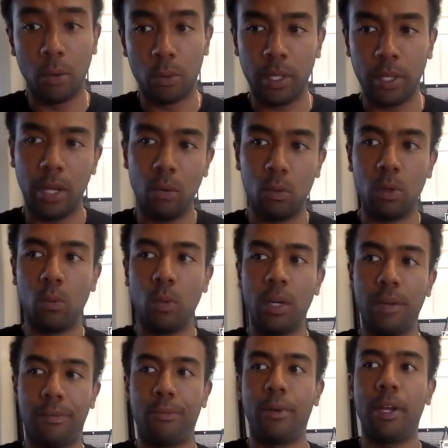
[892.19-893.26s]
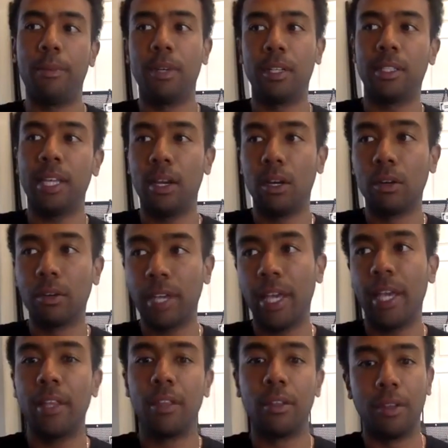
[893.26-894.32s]
And we're like, well, what if we're able to say,
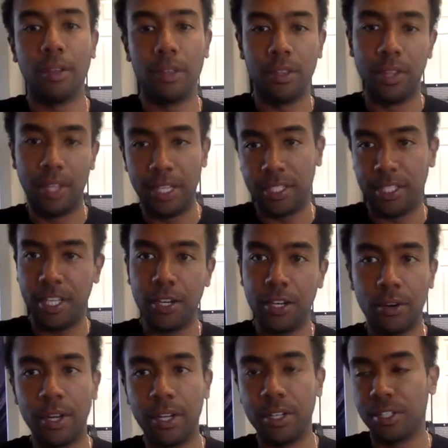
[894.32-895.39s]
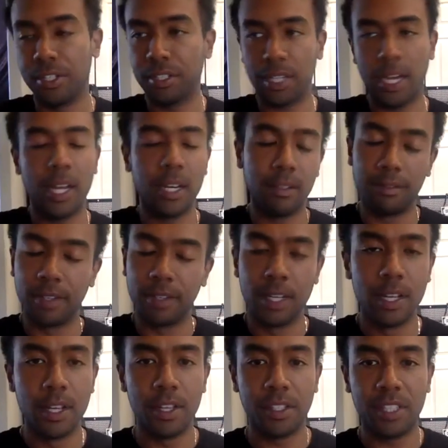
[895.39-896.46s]
okay, it's here, and just kind of
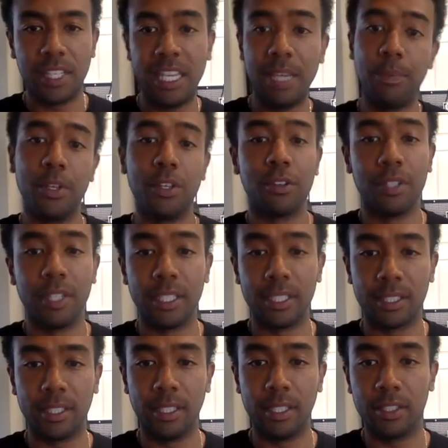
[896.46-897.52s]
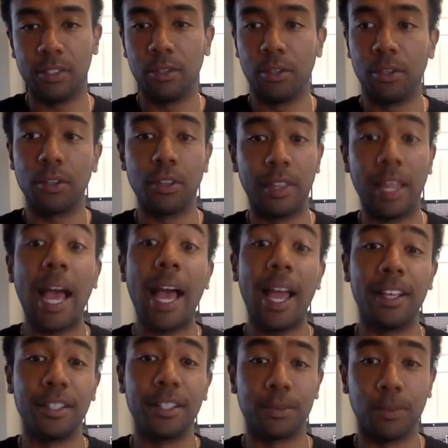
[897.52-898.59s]
keeping your distance. So there that
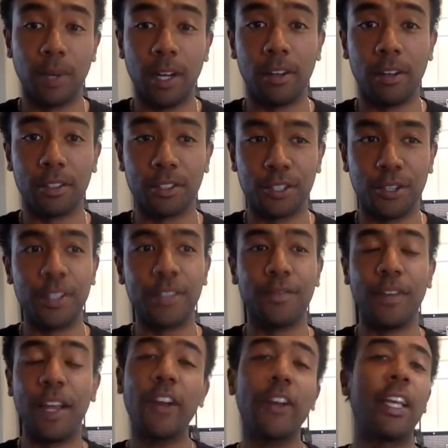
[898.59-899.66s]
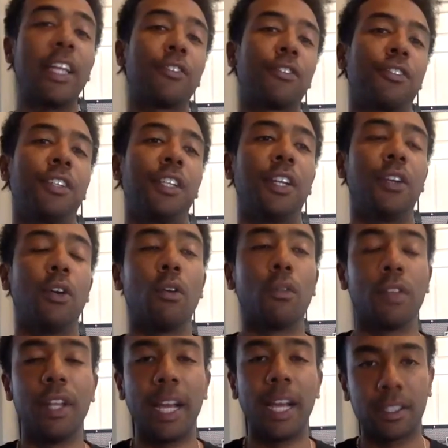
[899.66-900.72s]
as well. So it's very interesting. And over
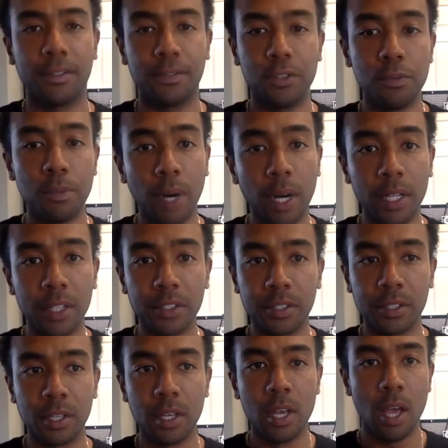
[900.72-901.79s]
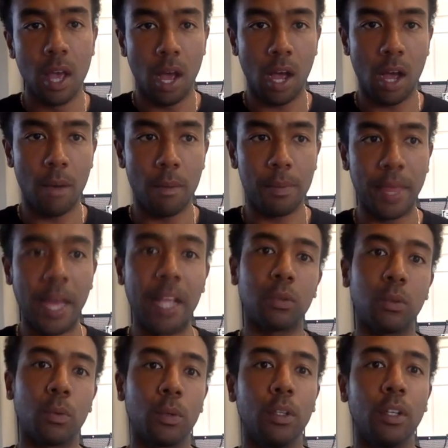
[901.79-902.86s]
the next few months, that's
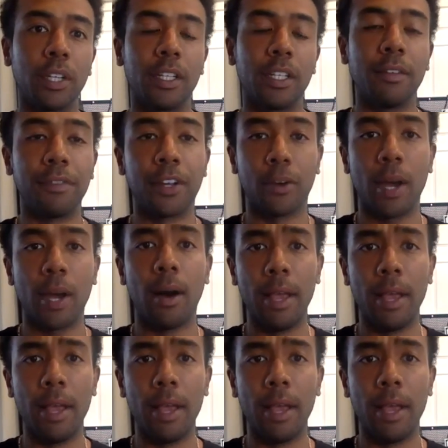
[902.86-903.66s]
what we're looking to figure out.